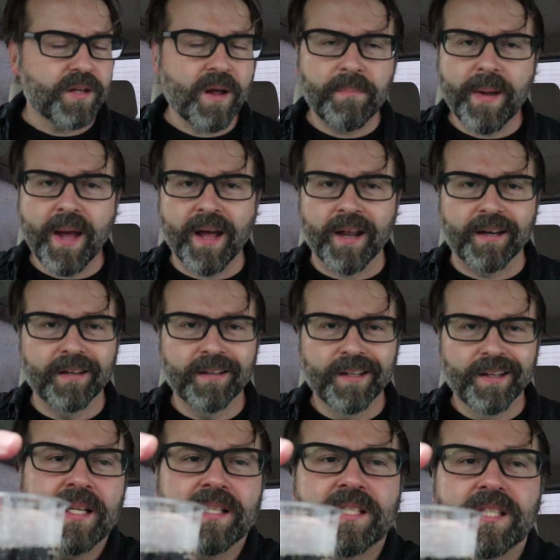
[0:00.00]
not bad.
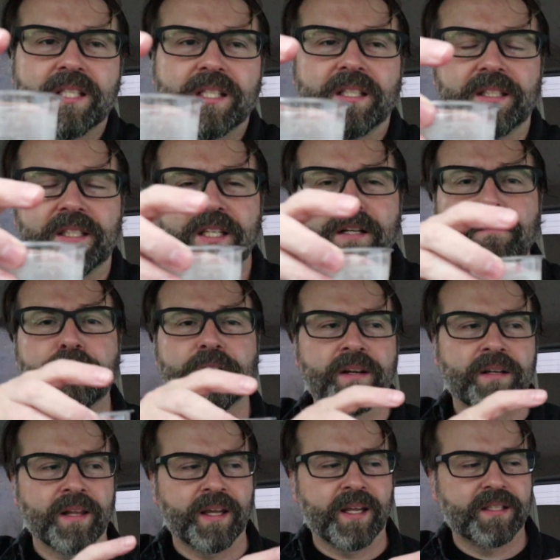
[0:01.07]
It's
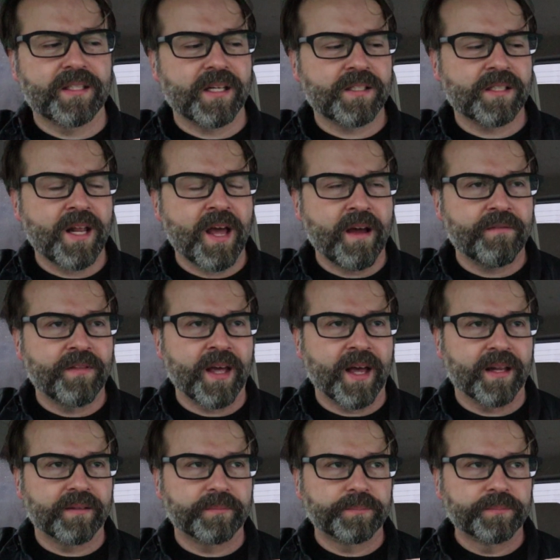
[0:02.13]
different. Like, it doesn't have that